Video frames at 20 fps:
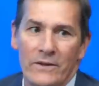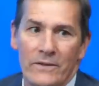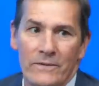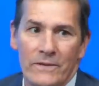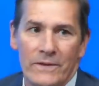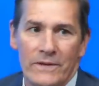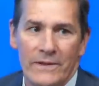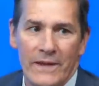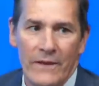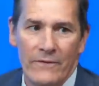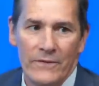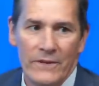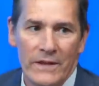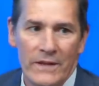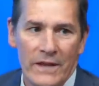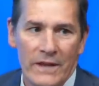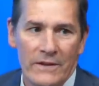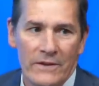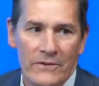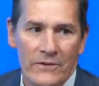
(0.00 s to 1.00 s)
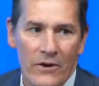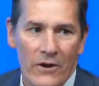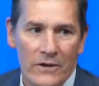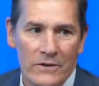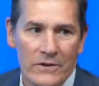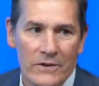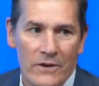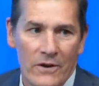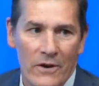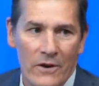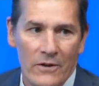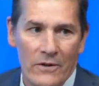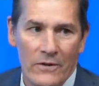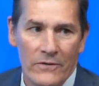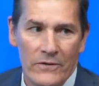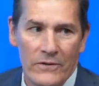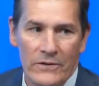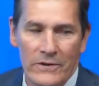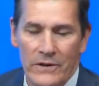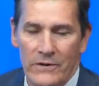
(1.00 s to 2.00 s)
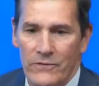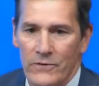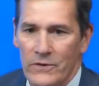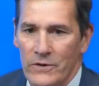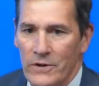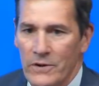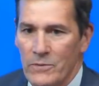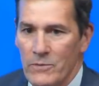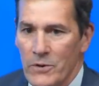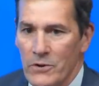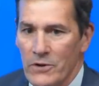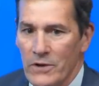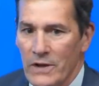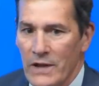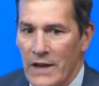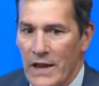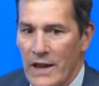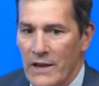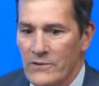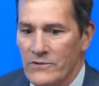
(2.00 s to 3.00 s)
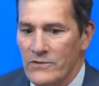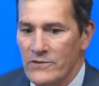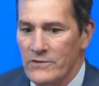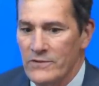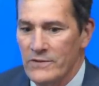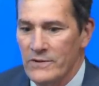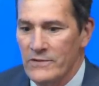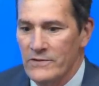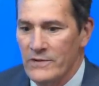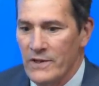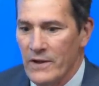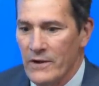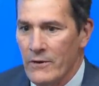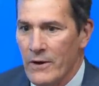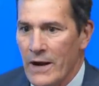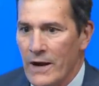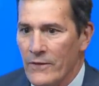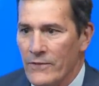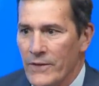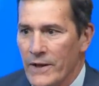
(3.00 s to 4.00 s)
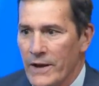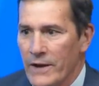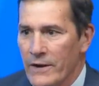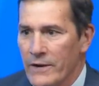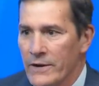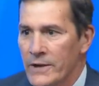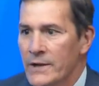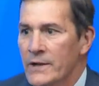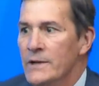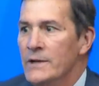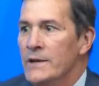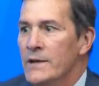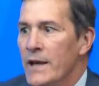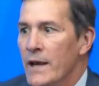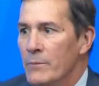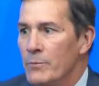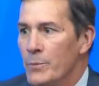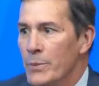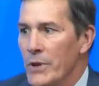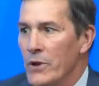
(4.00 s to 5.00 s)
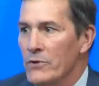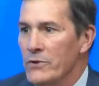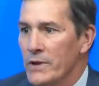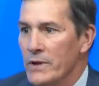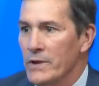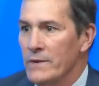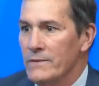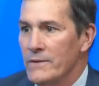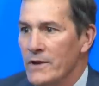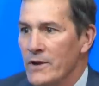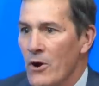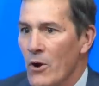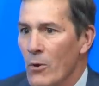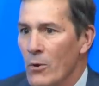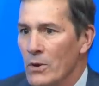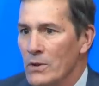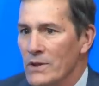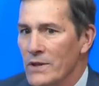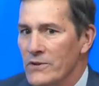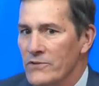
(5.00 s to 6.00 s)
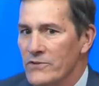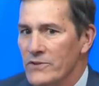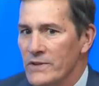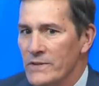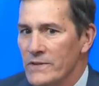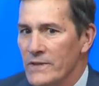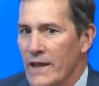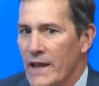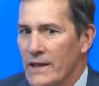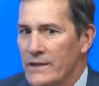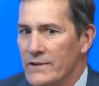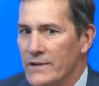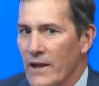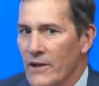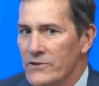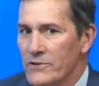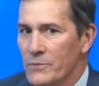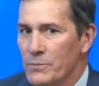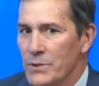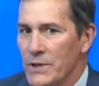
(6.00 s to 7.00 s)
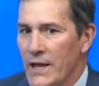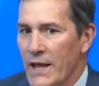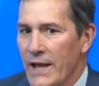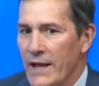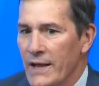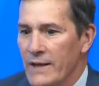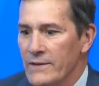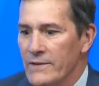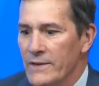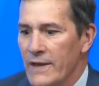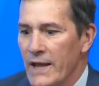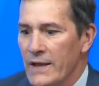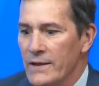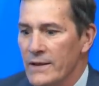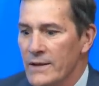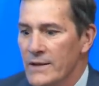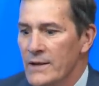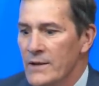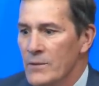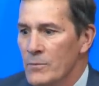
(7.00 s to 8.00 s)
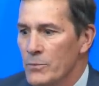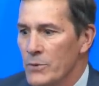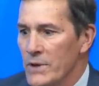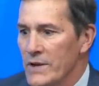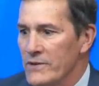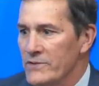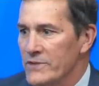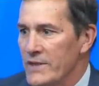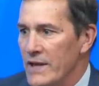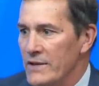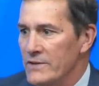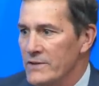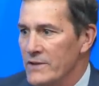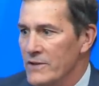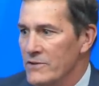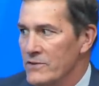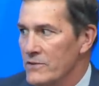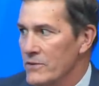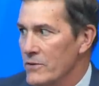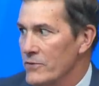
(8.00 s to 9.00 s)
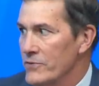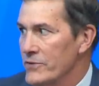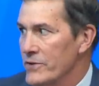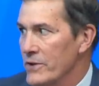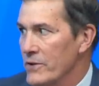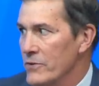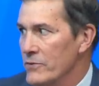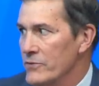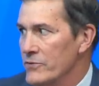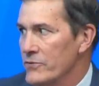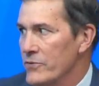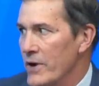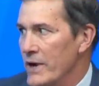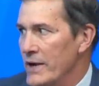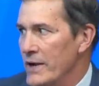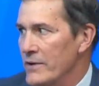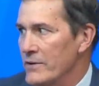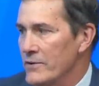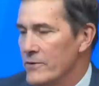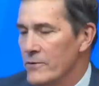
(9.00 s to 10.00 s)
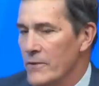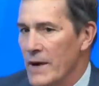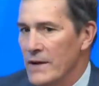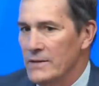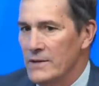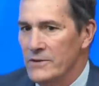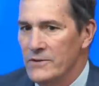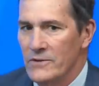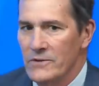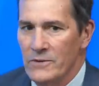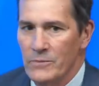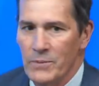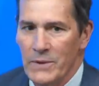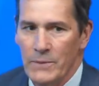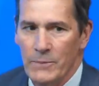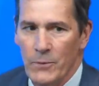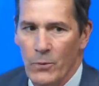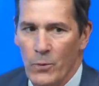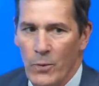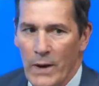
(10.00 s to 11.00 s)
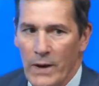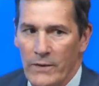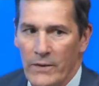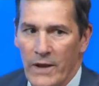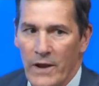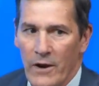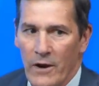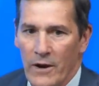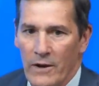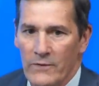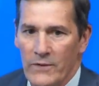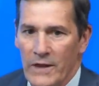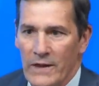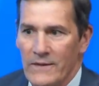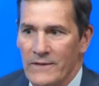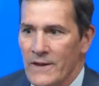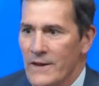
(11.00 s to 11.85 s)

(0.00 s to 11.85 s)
You definitely need to talk to all of the different community agencies that are out there and build a coalition that does a plan that brings that digital skills training directly to the people where they are.